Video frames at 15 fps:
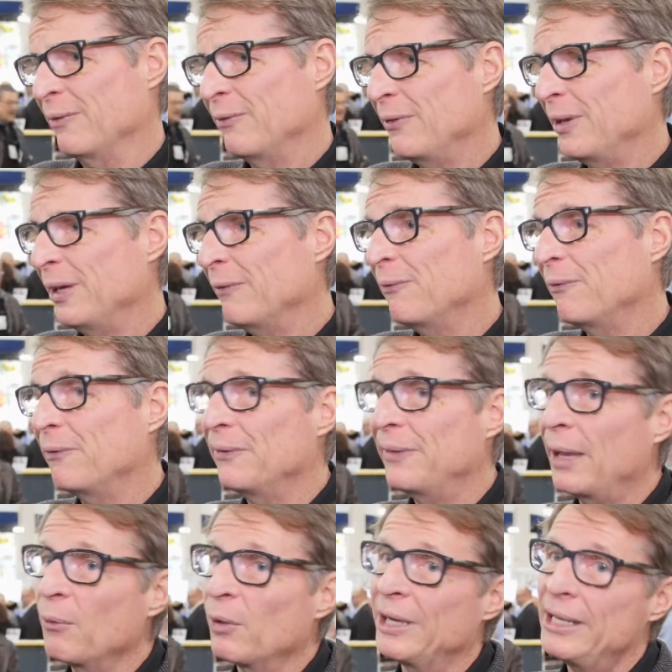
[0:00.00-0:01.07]
If
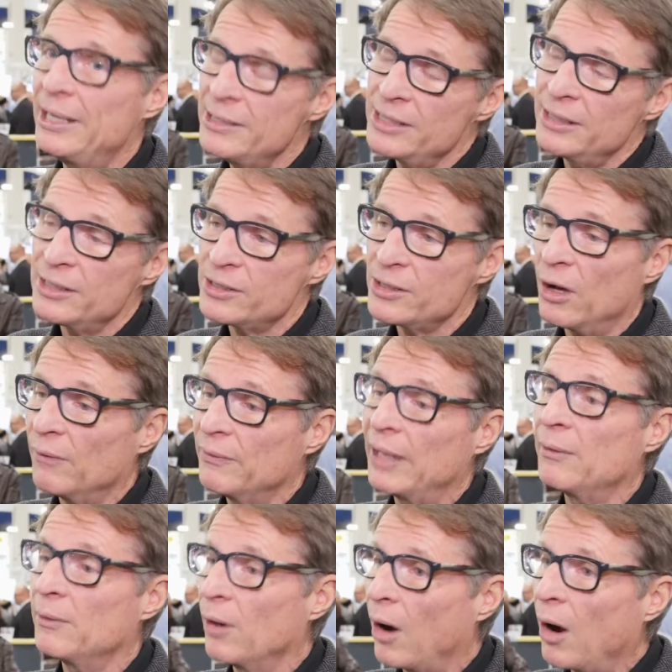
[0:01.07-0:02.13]
they were easy to solve,
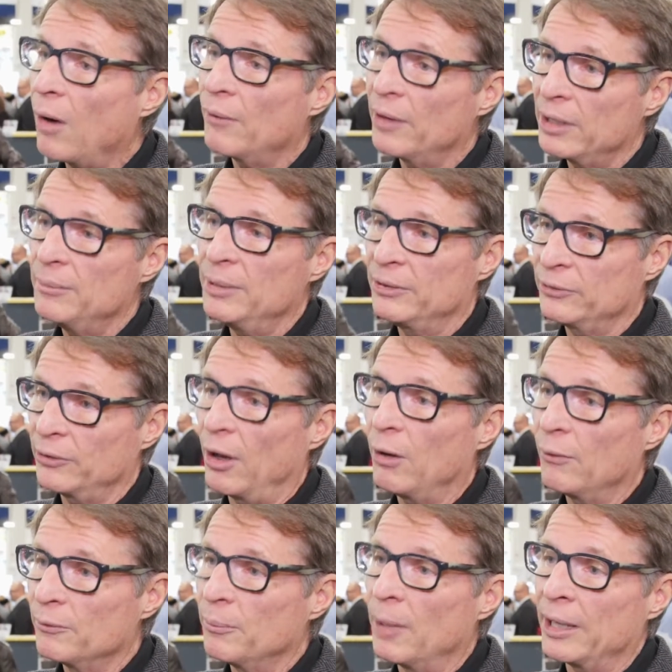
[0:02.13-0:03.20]
they would already be
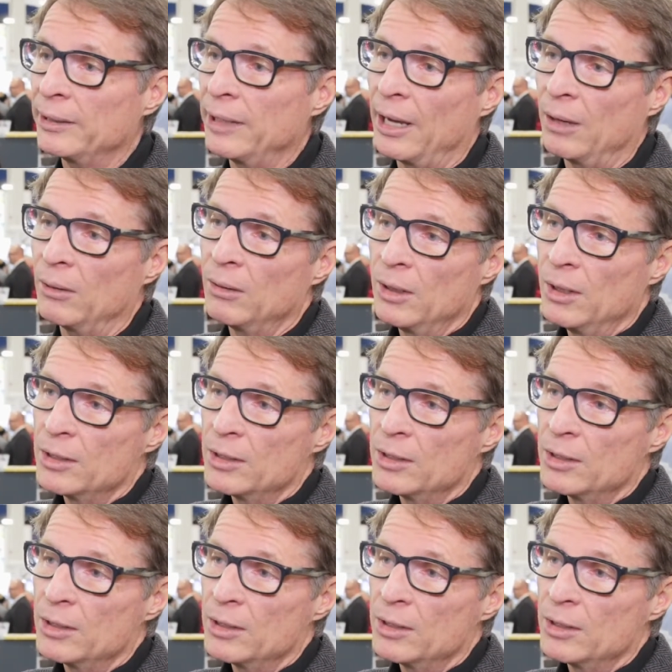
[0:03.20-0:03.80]
solved by now.